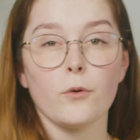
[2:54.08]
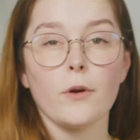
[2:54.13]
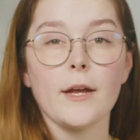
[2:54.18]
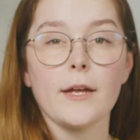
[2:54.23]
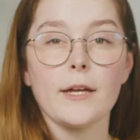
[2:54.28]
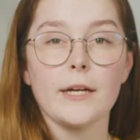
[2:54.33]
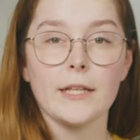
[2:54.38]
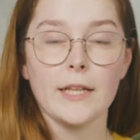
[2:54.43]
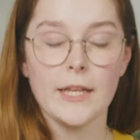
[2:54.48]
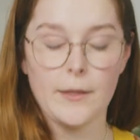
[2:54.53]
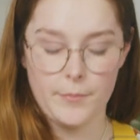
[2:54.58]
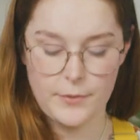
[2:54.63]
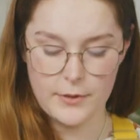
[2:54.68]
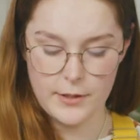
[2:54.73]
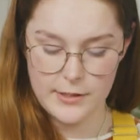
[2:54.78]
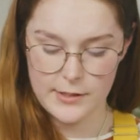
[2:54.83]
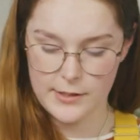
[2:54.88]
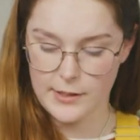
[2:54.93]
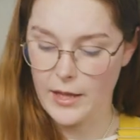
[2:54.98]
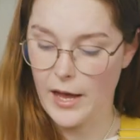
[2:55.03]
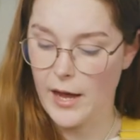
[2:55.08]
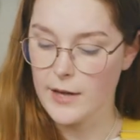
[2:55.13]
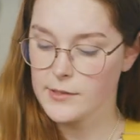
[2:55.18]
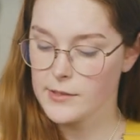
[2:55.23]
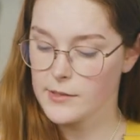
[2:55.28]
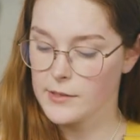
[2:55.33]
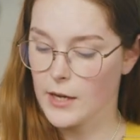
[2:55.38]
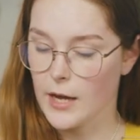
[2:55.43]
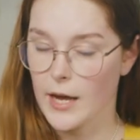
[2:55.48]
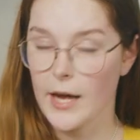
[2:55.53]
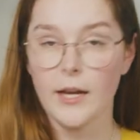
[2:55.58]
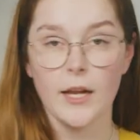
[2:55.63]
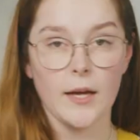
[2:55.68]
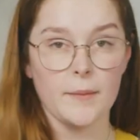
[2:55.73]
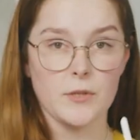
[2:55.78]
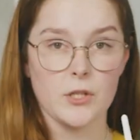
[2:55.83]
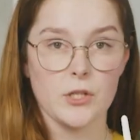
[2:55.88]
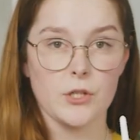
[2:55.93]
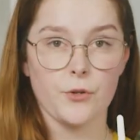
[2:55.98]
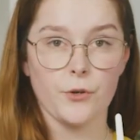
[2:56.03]
I clip this last side, I'm
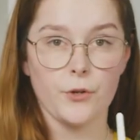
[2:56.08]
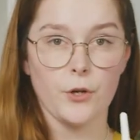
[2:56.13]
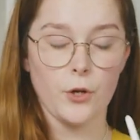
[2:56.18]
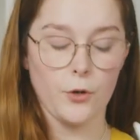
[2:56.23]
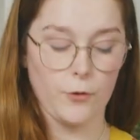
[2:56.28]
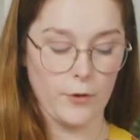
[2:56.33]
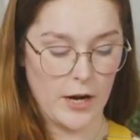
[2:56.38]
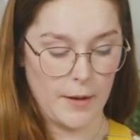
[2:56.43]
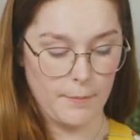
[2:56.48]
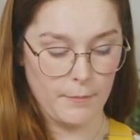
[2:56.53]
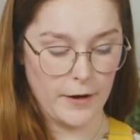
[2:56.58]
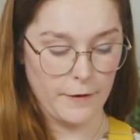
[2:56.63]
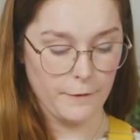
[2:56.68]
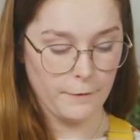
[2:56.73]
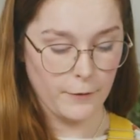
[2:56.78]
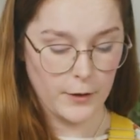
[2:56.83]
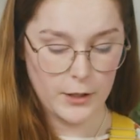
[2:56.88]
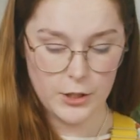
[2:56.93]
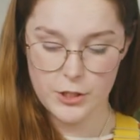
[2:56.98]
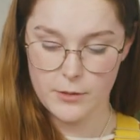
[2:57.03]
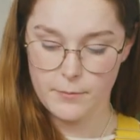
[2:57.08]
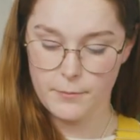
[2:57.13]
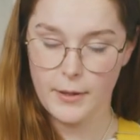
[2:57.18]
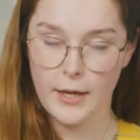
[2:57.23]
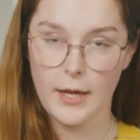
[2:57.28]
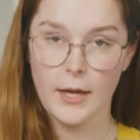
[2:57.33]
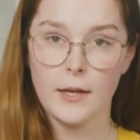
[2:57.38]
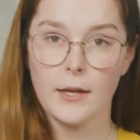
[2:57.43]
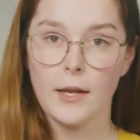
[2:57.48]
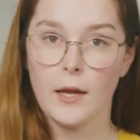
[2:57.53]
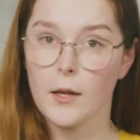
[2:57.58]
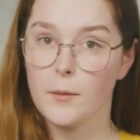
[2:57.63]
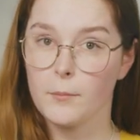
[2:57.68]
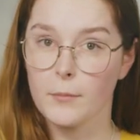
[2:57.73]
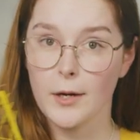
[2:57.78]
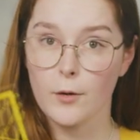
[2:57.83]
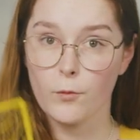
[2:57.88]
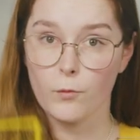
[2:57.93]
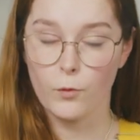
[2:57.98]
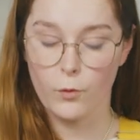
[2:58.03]
just going to grab my Frixion pen and
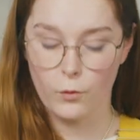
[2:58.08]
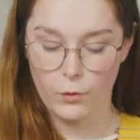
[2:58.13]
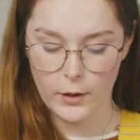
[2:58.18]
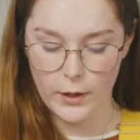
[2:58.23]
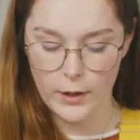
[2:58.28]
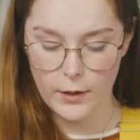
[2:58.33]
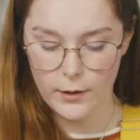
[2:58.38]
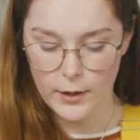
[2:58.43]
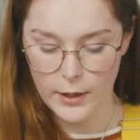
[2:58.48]
my ruler,